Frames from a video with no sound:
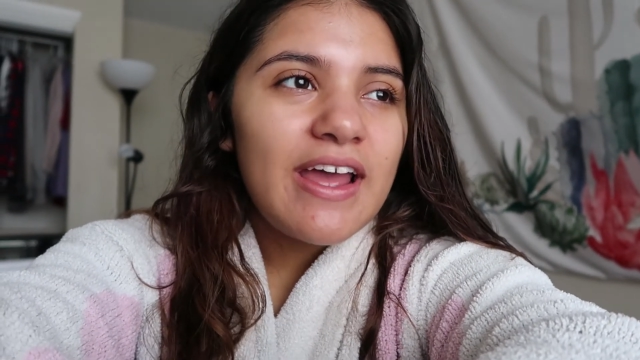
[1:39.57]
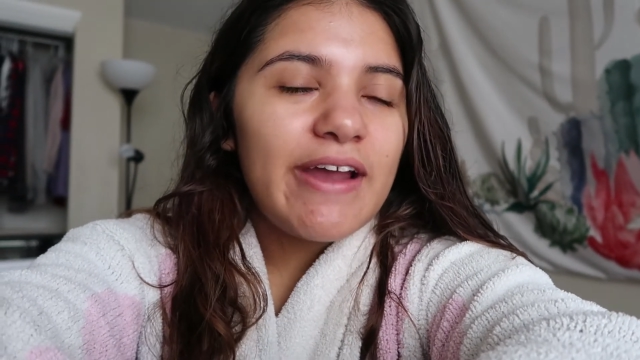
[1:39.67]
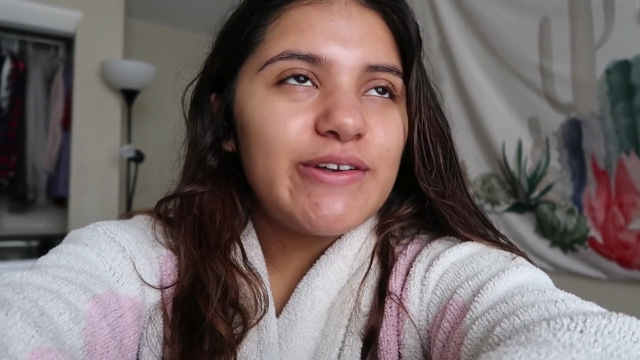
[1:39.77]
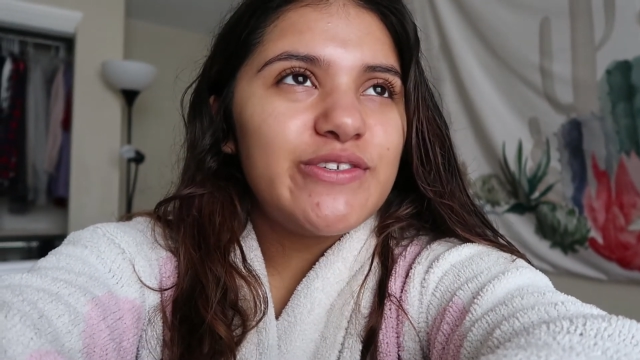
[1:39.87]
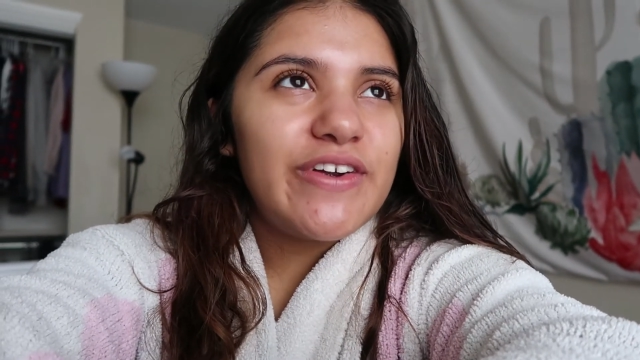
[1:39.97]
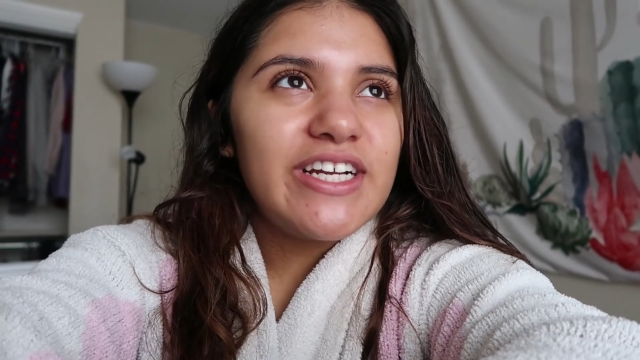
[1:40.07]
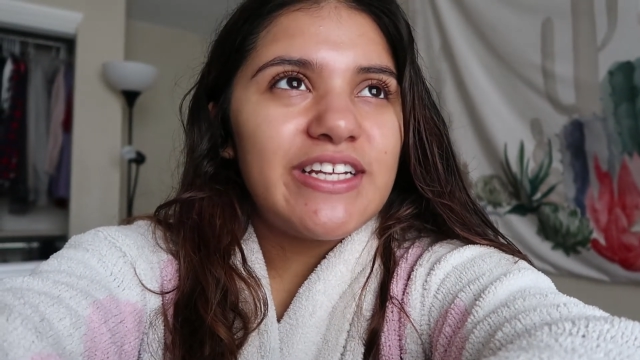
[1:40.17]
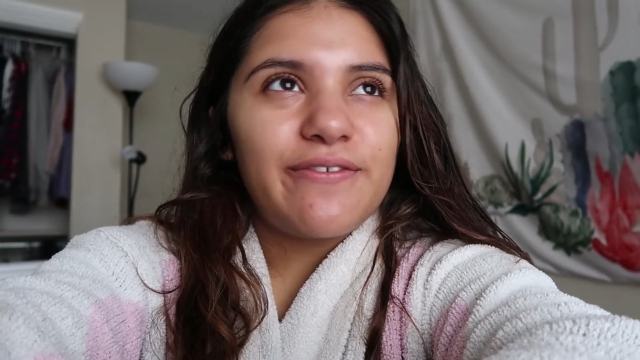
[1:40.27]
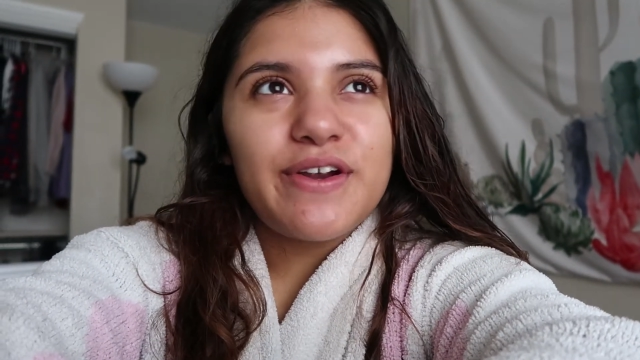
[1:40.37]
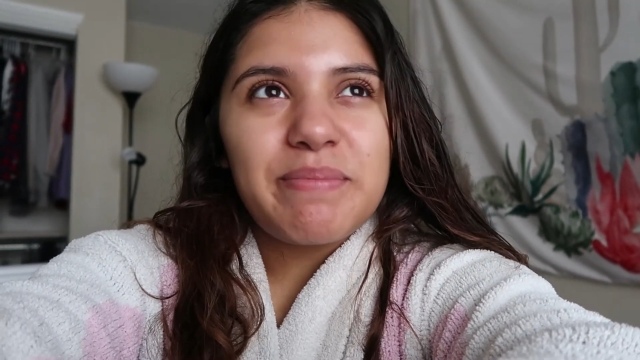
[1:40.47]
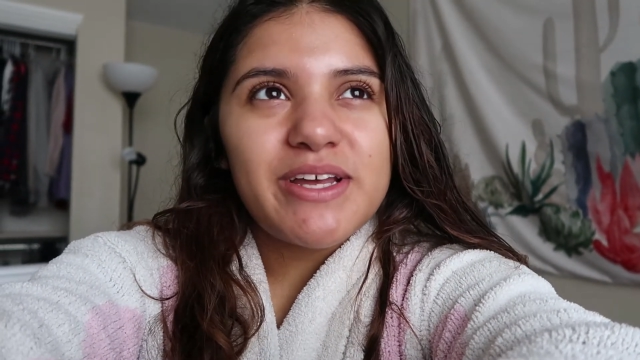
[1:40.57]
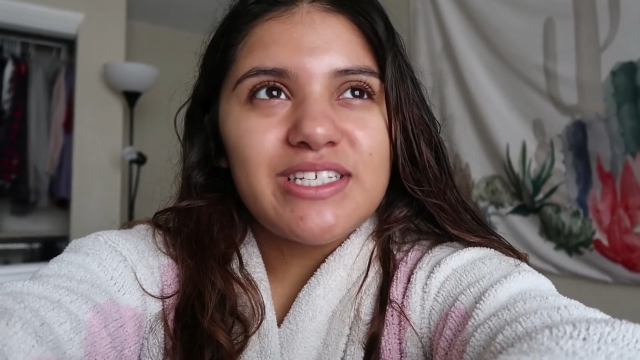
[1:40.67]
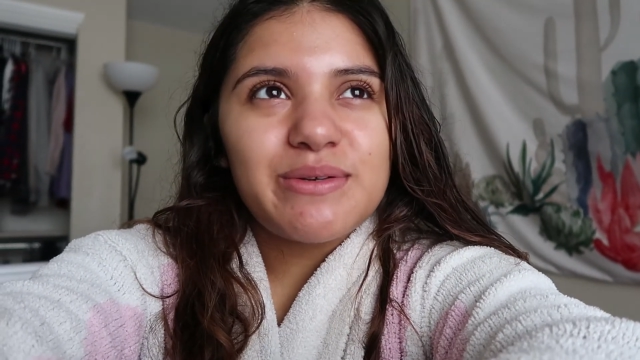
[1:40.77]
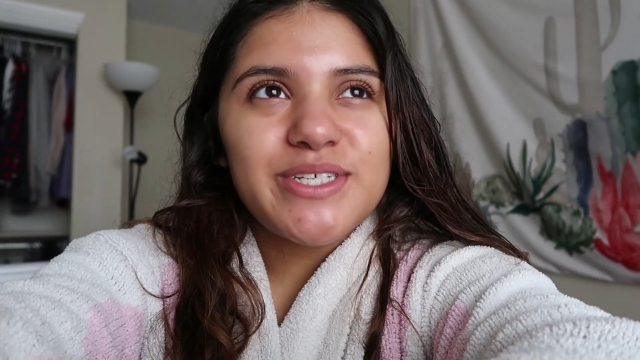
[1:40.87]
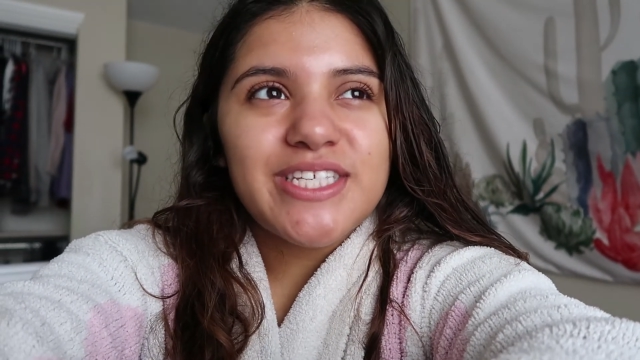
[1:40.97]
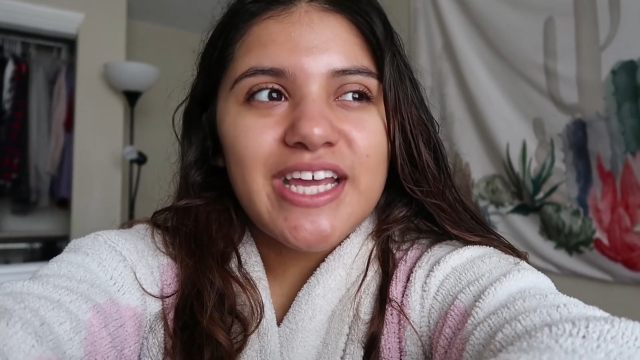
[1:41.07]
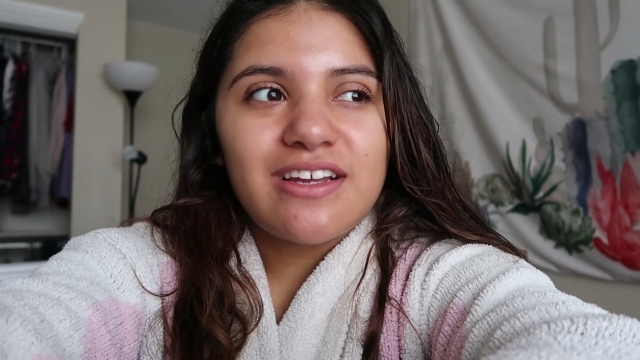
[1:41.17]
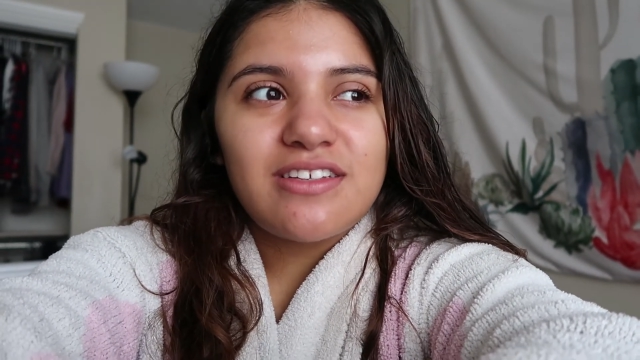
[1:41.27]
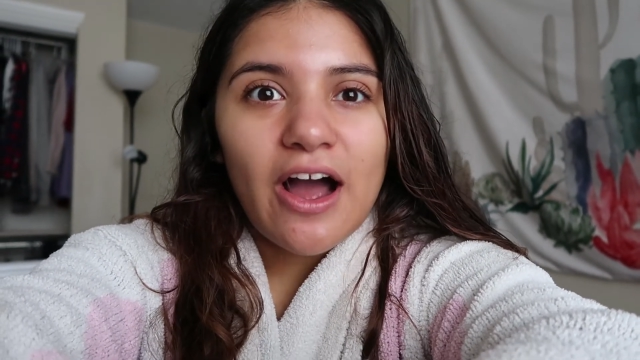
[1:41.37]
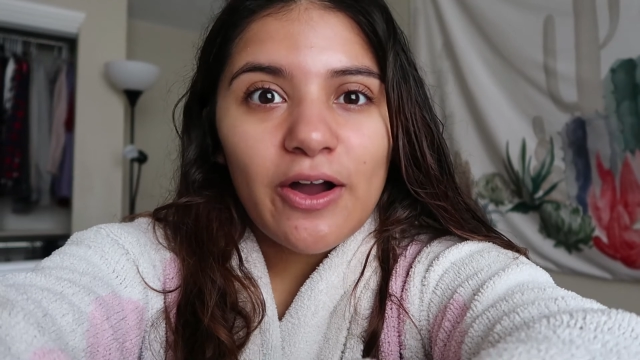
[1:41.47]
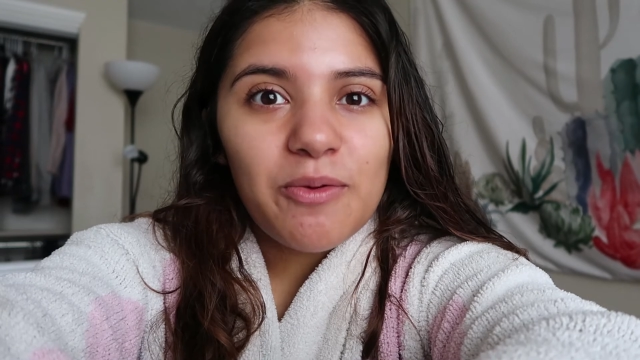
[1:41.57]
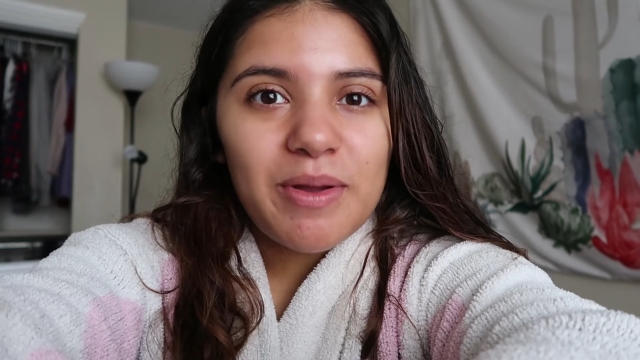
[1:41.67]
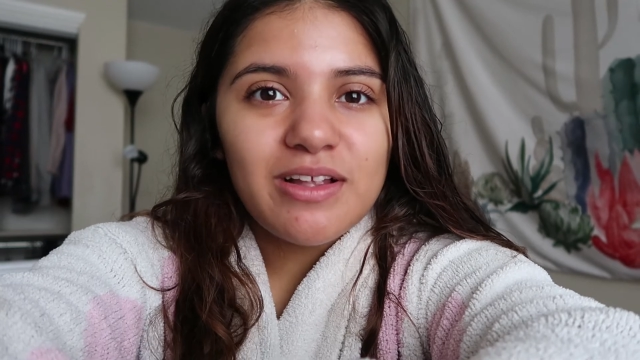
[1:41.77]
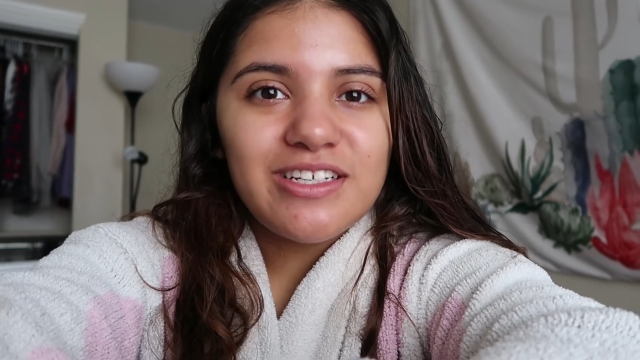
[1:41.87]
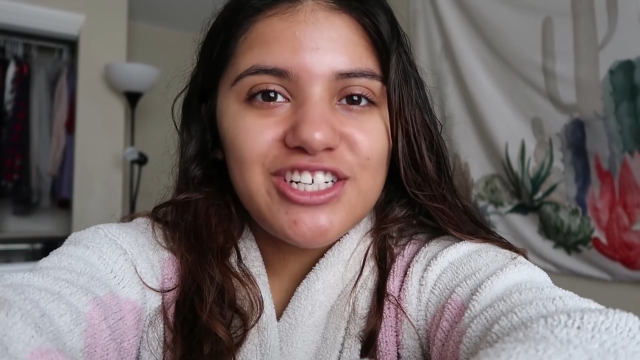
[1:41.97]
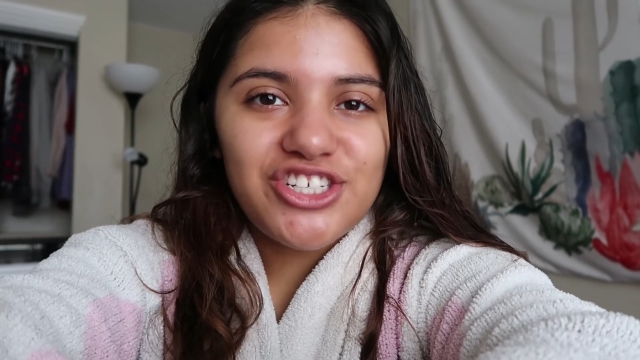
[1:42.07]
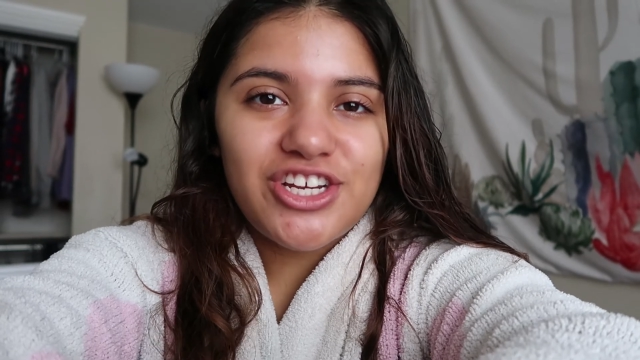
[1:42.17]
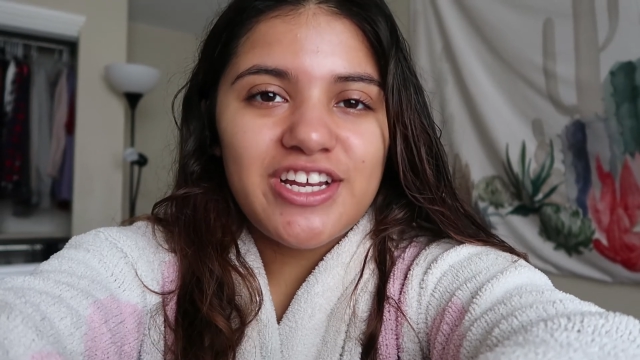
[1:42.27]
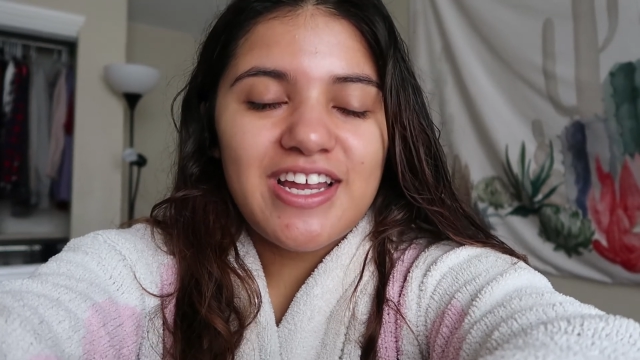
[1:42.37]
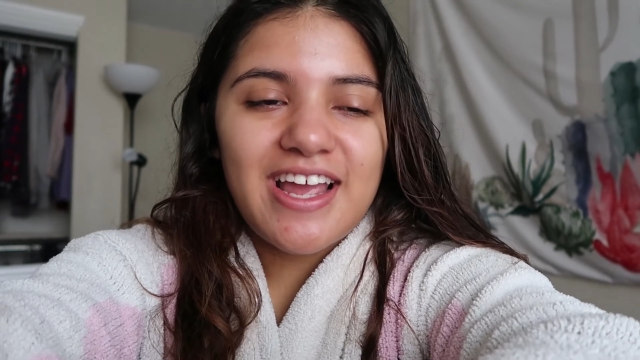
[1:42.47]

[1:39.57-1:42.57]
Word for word: it was very different because it was like Taco Bell edition